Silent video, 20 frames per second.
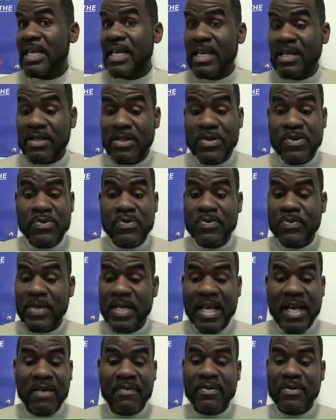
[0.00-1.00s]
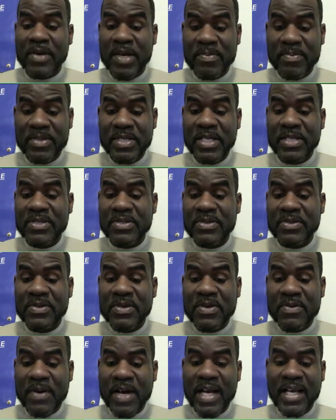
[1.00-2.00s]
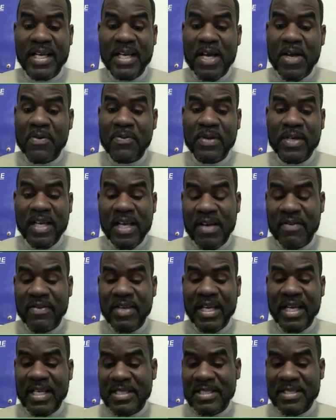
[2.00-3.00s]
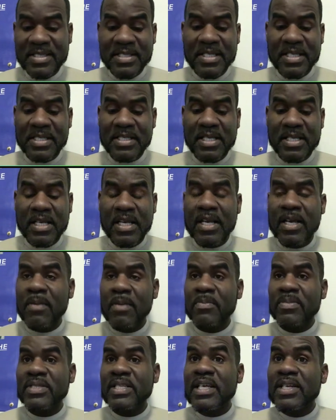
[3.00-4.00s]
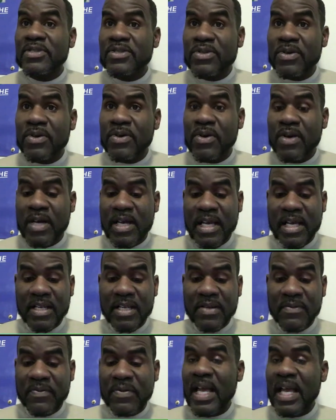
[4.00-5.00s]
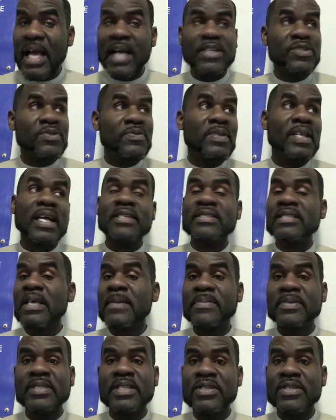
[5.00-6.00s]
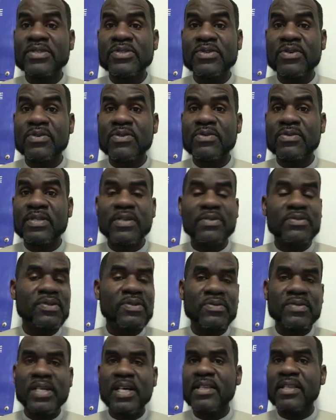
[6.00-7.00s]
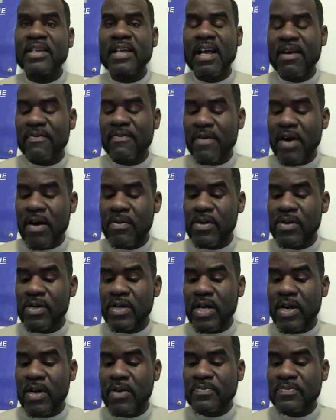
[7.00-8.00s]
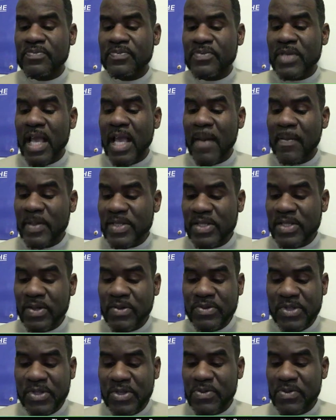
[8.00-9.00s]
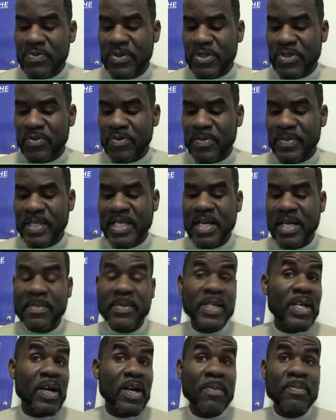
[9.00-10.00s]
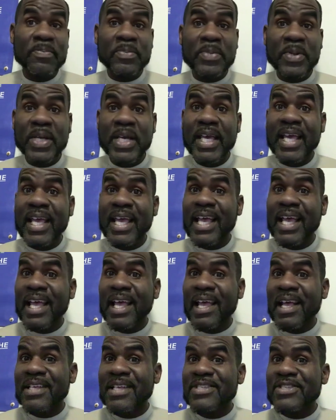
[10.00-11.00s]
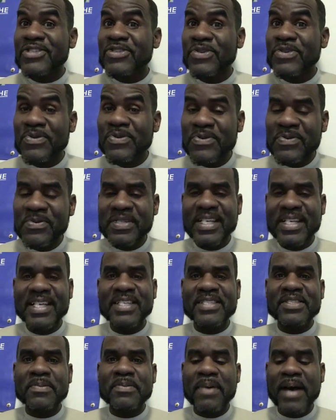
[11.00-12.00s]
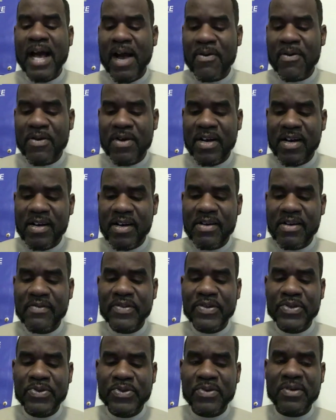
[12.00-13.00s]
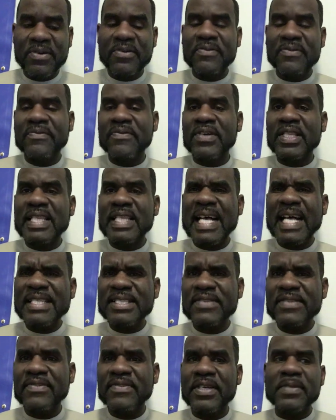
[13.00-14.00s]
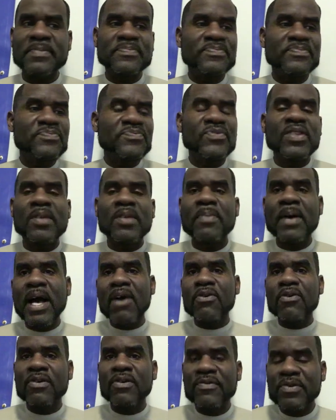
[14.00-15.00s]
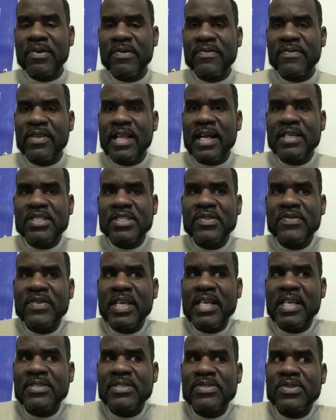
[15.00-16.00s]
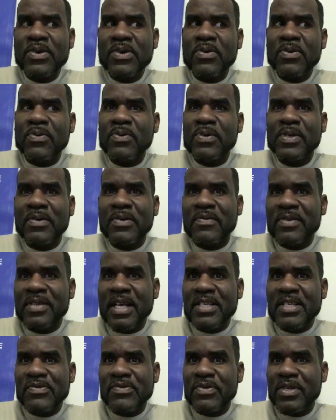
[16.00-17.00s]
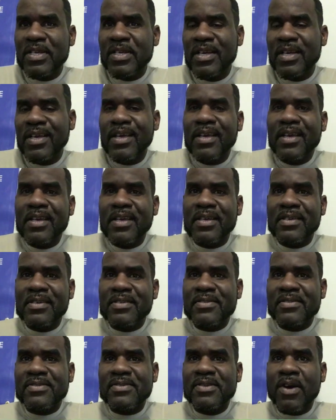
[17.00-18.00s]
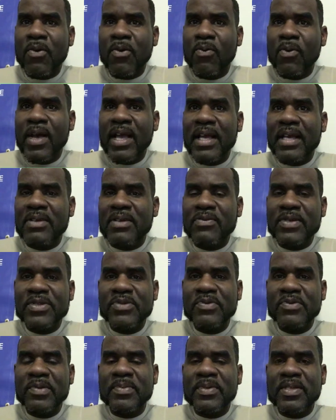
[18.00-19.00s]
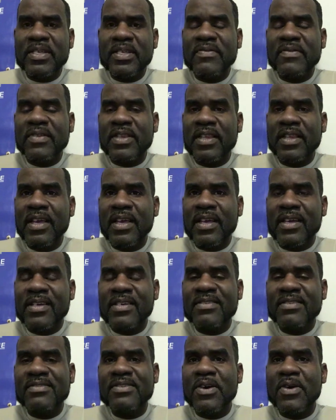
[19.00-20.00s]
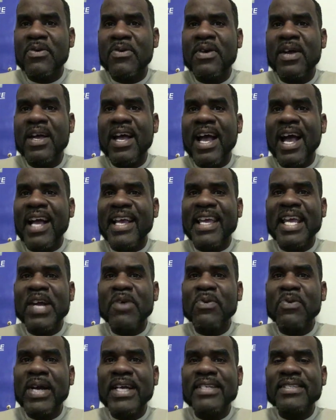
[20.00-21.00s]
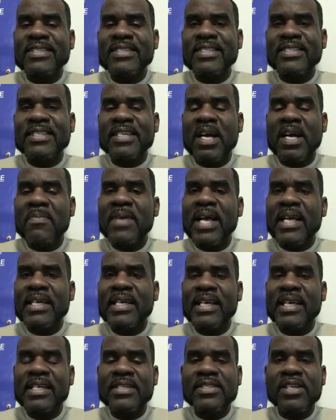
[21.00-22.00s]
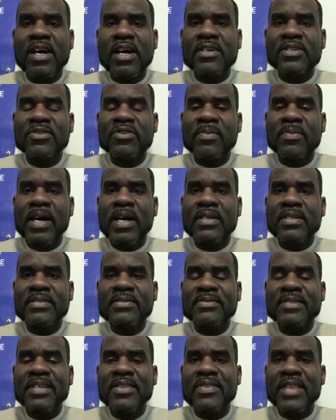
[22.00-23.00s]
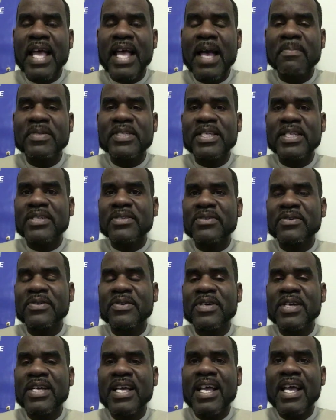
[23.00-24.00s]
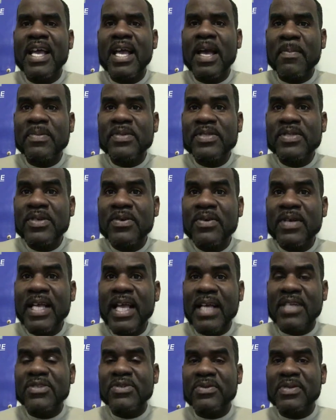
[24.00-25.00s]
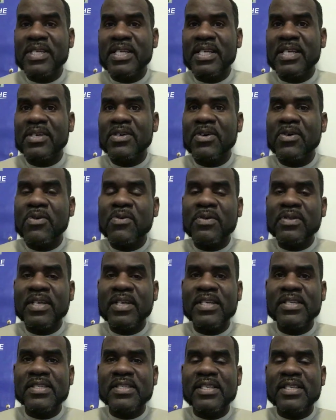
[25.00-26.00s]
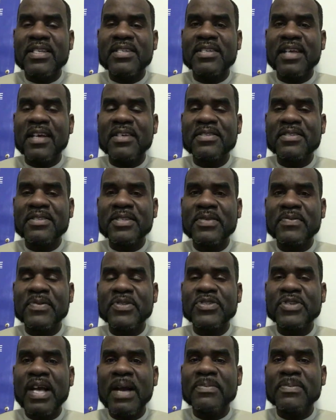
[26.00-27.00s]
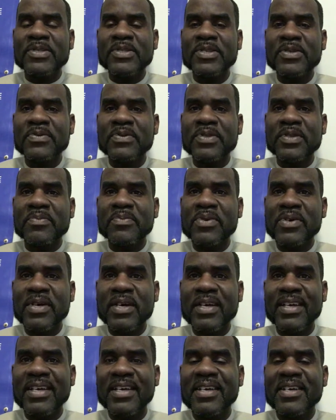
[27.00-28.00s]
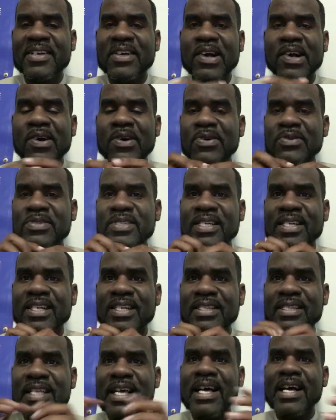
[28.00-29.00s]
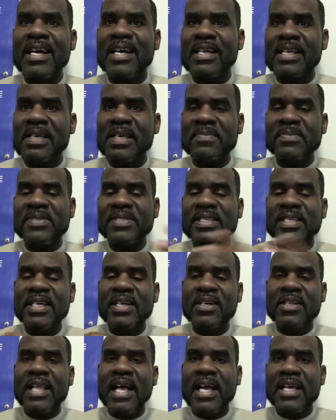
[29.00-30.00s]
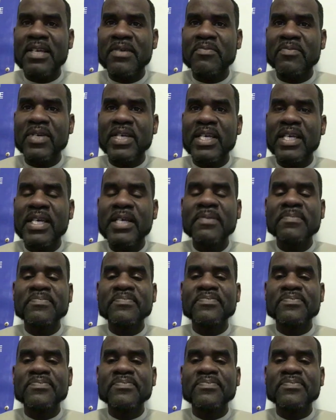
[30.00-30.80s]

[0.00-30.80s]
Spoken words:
hello, we have great potential, right? We have excellent potential, and if we actualize that potential, there's no telling how far we'll go. Episode 2, which will be coming up soon, is the power of your philosophy. The power of your philosophy. And so we know philosophy is a way in which we believe and think. So I can't wait to come back again and talk to you about that particular episode. It actually correlates nicely with chapter 2 in the book called Climb, Climbe.